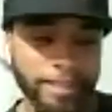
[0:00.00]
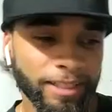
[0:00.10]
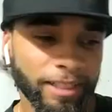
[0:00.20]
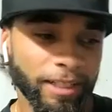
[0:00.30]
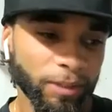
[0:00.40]

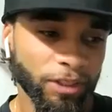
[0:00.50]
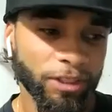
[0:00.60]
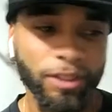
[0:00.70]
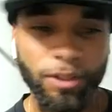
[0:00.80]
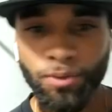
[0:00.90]
it, it, was just a
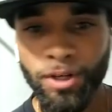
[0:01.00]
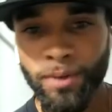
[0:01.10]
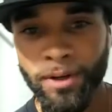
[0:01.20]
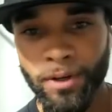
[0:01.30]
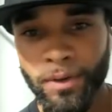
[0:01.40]
little
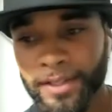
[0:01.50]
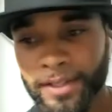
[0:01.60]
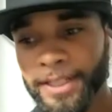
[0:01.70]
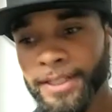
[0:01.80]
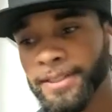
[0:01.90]
runaround going out
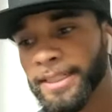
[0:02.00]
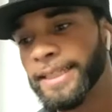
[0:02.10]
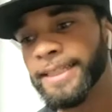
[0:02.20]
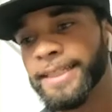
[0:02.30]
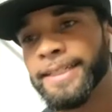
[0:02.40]
there,
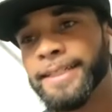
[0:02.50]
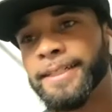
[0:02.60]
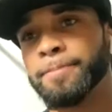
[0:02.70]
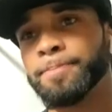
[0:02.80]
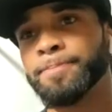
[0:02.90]
and then
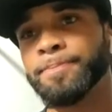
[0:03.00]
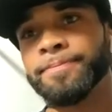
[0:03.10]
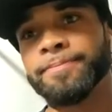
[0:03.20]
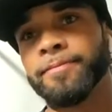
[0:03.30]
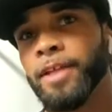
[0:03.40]
um,
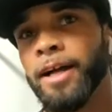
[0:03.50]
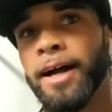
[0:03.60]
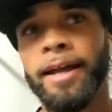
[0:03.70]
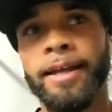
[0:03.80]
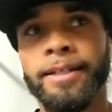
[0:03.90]
I
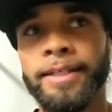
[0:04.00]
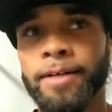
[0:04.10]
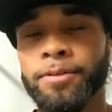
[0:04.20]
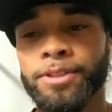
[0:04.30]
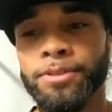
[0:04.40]
headed
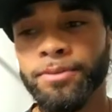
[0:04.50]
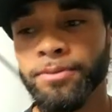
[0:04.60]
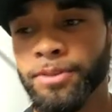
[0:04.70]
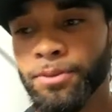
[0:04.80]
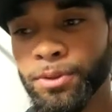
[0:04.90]
down to
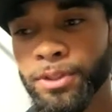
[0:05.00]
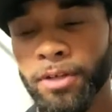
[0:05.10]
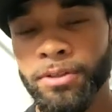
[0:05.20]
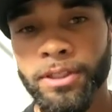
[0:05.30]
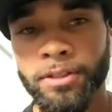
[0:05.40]
to
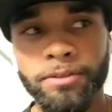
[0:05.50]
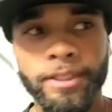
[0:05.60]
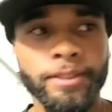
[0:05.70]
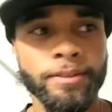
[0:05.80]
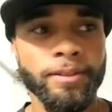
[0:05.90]
Ruidoso,
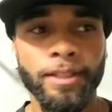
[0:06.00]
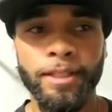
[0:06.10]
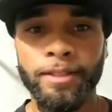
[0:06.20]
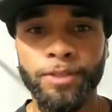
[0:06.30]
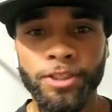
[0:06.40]
and
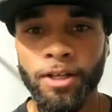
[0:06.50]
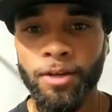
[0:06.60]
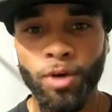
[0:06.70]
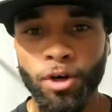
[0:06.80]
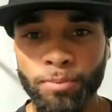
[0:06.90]
and Sean
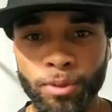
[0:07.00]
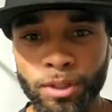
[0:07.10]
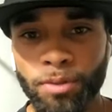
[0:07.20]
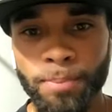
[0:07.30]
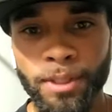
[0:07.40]
welcomed me with
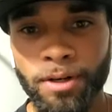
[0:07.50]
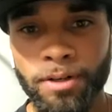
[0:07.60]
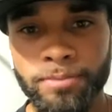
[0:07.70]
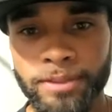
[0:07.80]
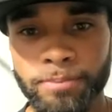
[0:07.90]
open
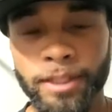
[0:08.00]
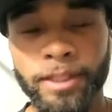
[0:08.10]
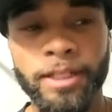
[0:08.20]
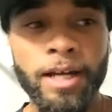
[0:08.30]
arms. But